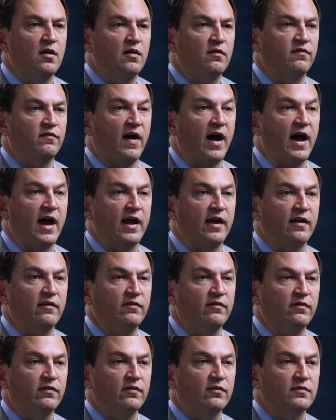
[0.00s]

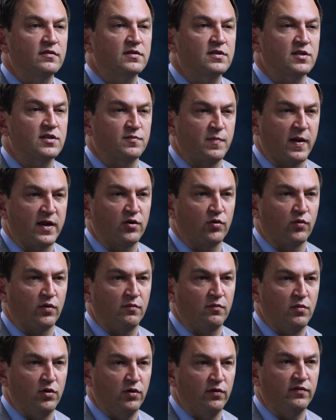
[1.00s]
5, suspend or
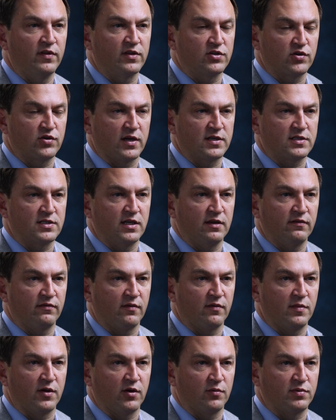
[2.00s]
remove the trustee
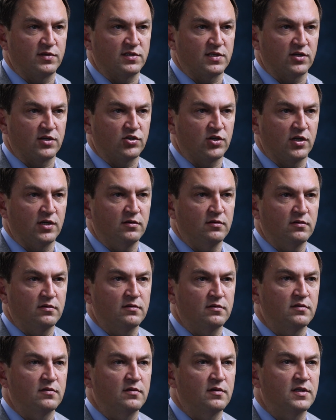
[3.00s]
from their position.
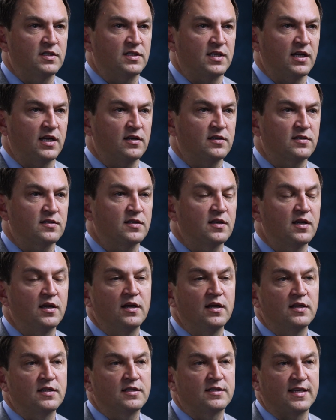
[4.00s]
6,
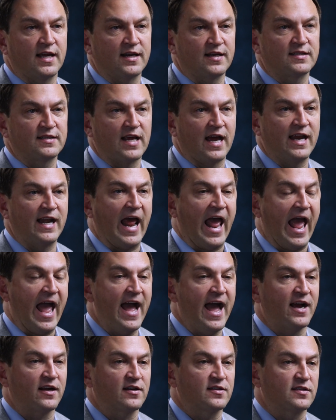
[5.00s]
set aside
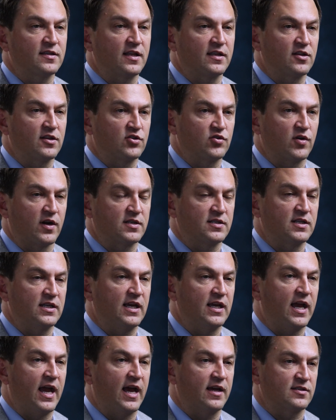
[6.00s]
acts that the
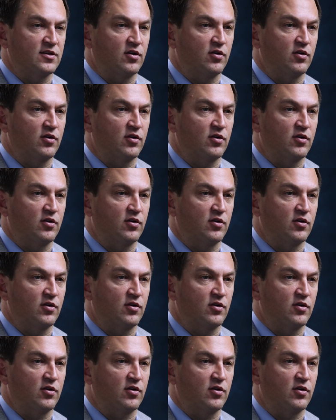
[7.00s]
trustee has